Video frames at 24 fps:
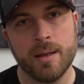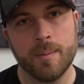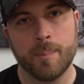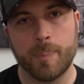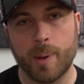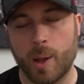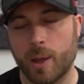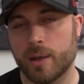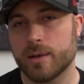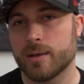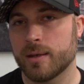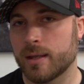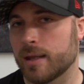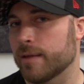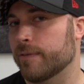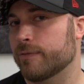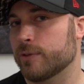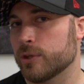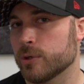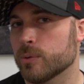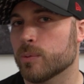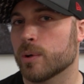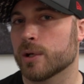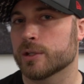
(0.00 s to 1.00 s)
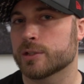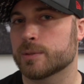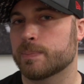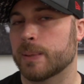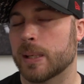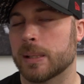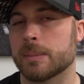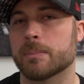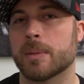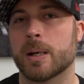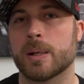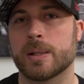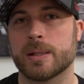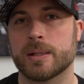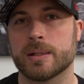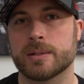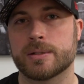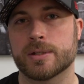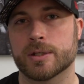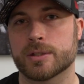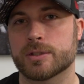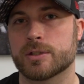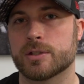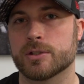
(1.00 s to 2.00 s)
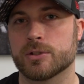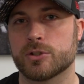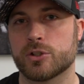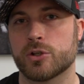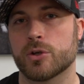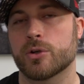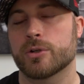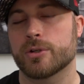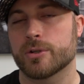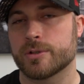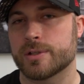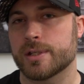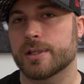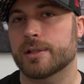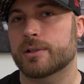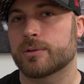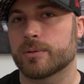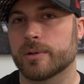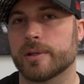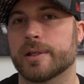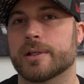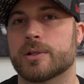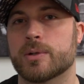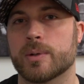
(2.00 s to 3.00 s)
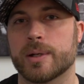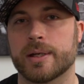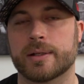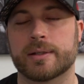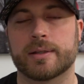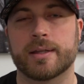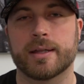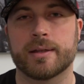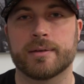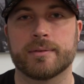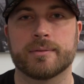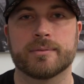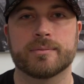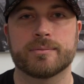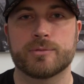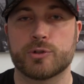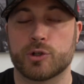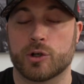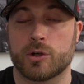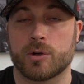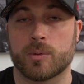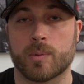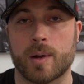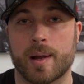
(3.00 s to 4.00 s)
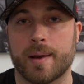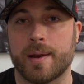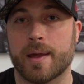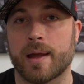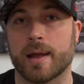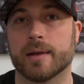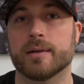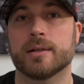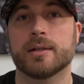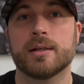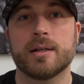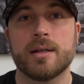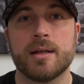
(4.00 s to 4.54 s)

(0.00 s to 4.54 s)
But if you want to spend money just to show your dick really quick, then sure, why not?